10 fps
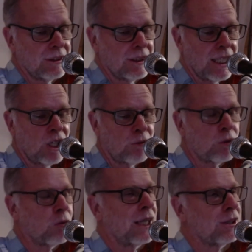helpful
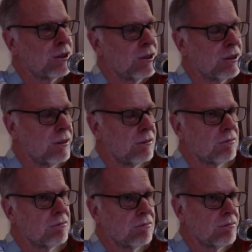way to
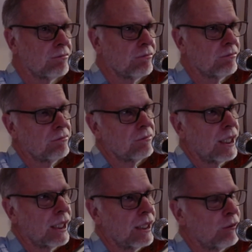
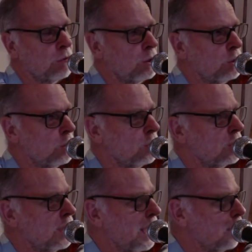reduce
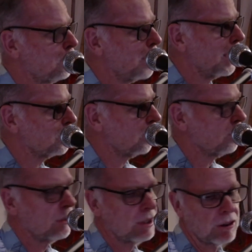the impact of
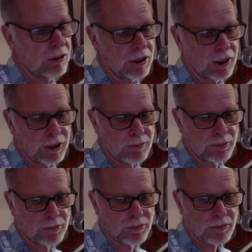those hindrances.
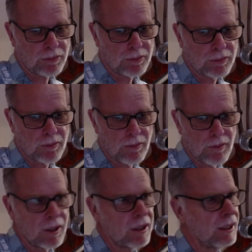
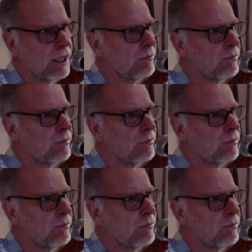Yep.